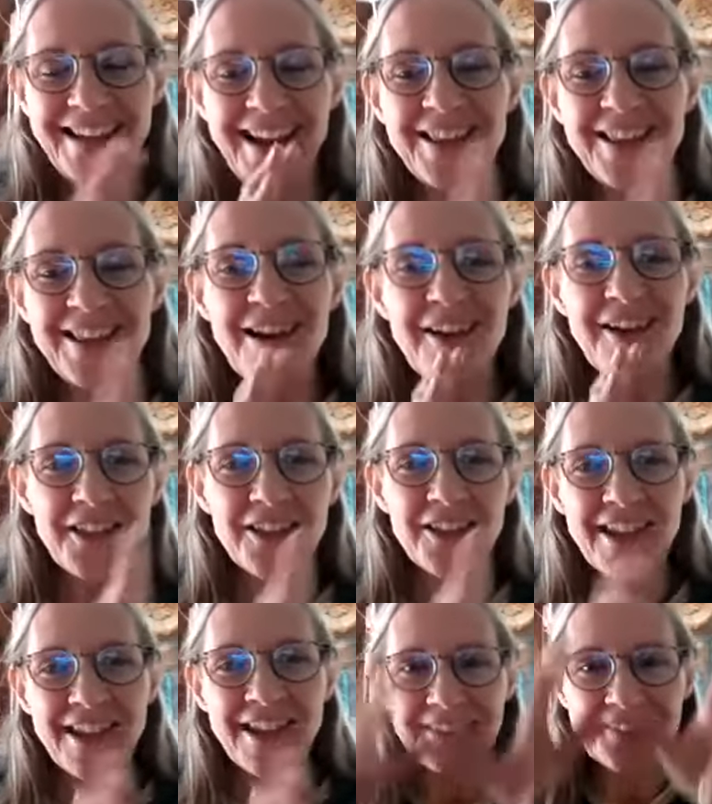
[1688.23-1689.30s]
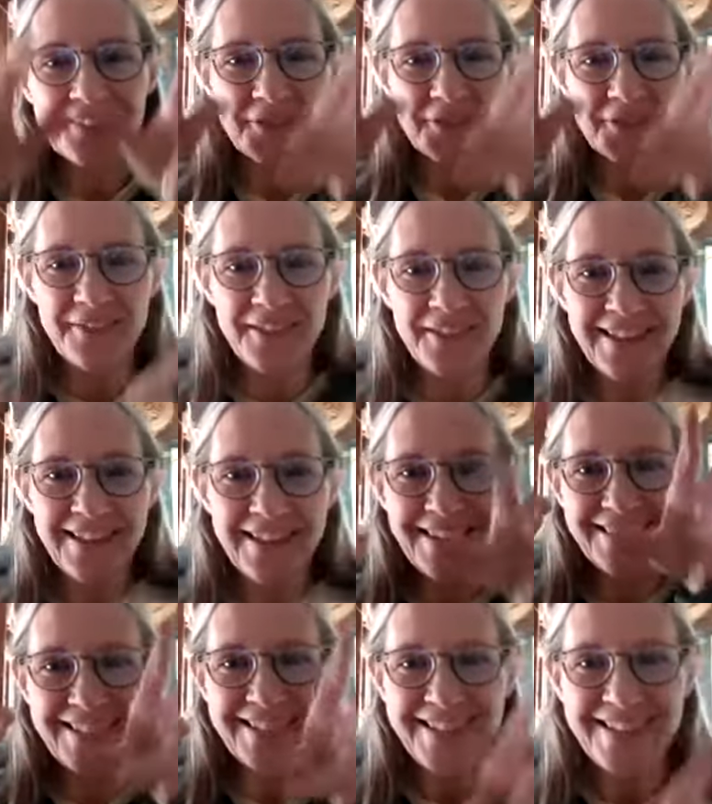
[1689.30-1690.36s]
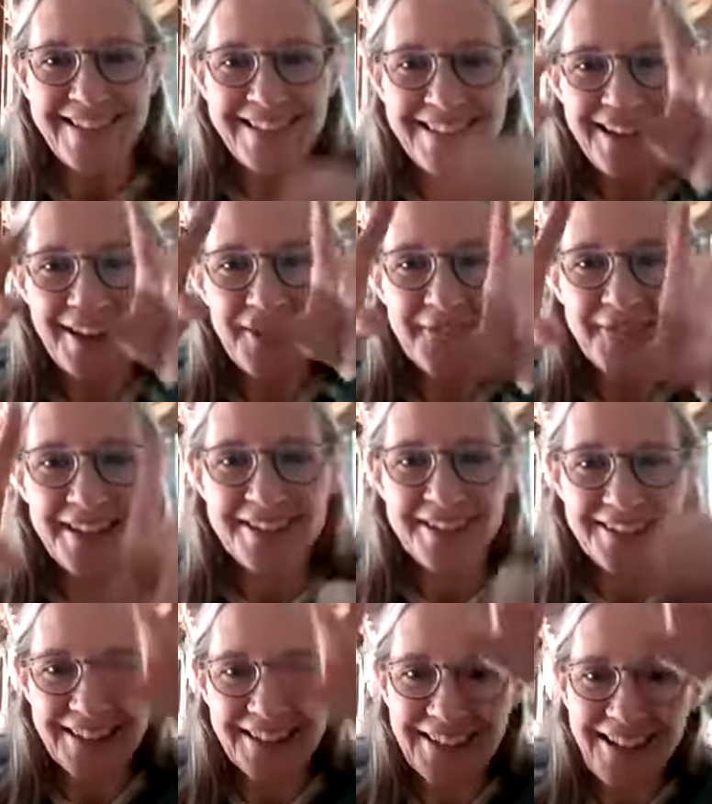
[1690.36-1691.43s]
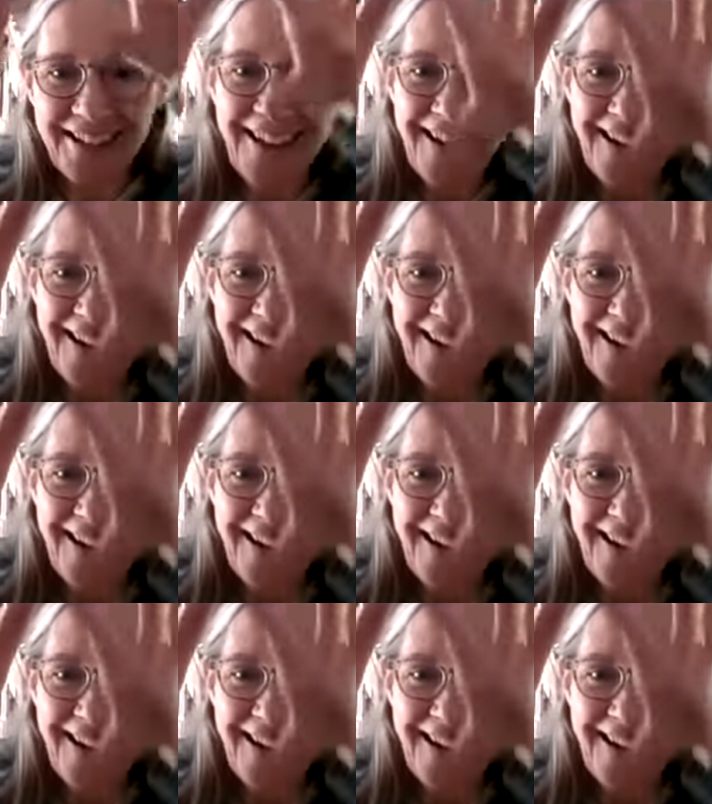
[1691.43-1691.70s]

And I love the light streaming down. Naomi, it's just like,